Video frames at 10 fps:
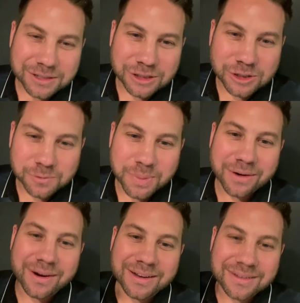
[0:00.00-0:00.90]

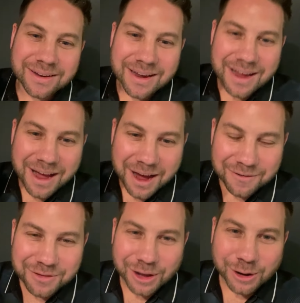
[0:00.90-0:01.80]
spirit
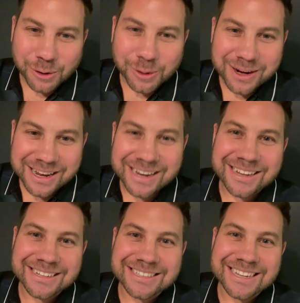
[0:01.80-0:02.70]
of the Lord
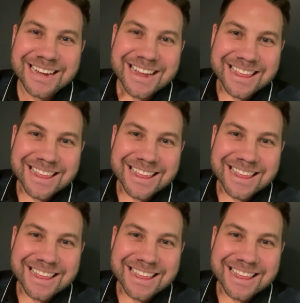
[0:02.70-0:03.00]
is,